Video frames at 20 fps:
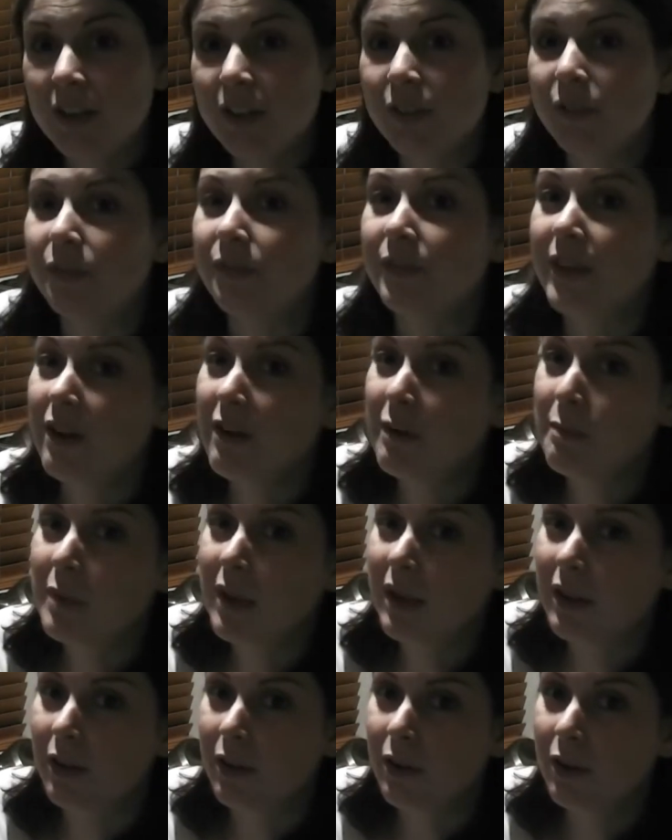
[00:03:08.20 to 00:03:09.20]
It's very
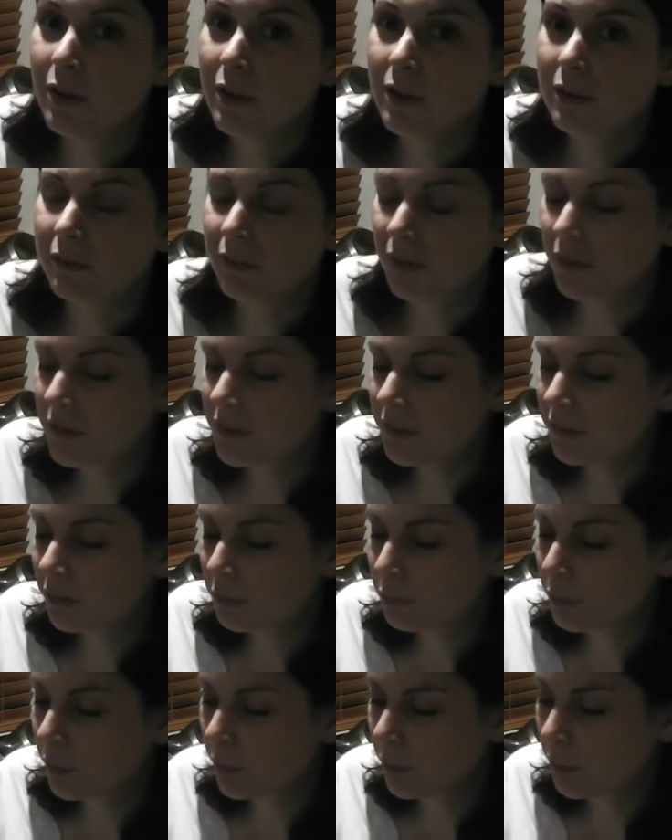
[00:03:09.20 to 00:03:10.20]
mellow, very
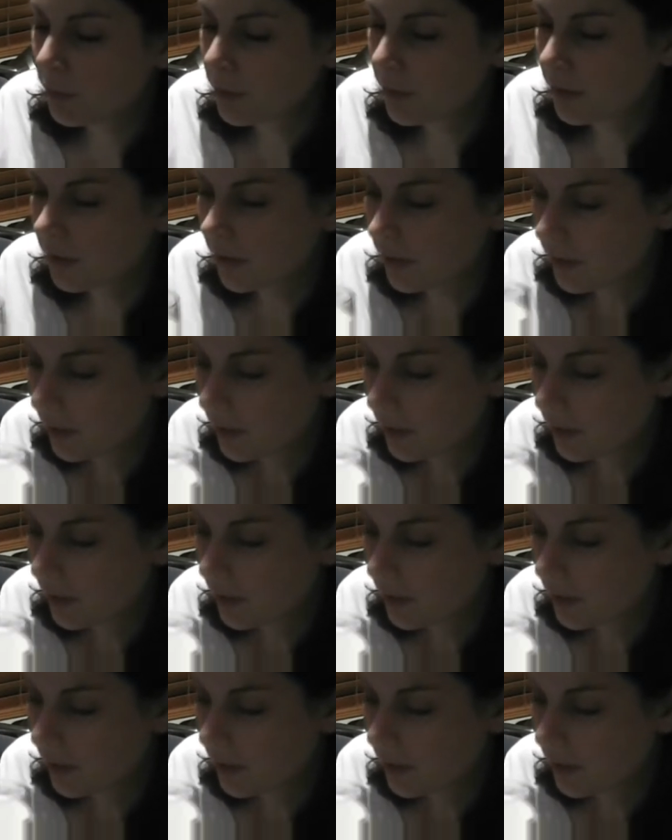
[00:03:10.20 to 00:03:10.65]
smooth.